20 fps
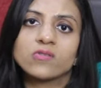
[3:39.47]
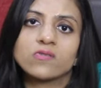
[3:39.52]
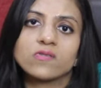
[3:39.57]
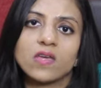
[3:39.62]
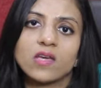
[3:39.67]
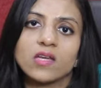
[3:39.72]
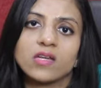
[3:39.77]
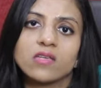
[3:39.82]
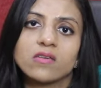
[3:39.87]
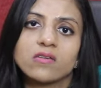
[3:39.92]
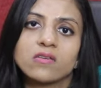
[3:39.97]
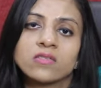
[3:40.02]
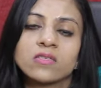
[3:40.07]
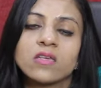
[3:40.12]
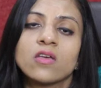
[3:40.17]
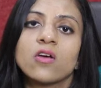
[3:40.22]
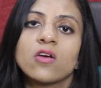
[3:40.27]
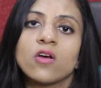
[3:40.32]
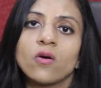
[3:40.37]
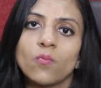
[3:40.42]
society
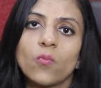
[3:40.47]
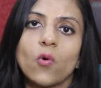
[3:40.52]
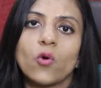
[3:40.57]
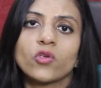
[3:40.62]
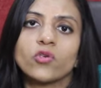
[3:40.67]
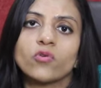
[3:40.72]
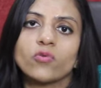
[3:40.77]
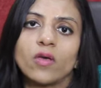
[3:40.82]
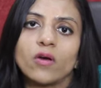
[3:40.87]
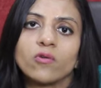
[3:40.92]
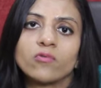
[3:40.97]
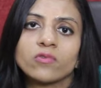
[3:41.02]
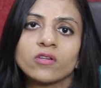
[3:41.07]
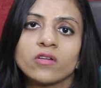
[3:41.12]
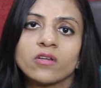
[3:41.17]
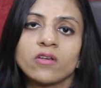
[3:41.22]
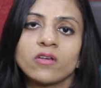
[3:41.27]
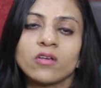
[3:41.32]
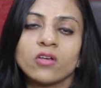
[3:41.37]
is bog you down.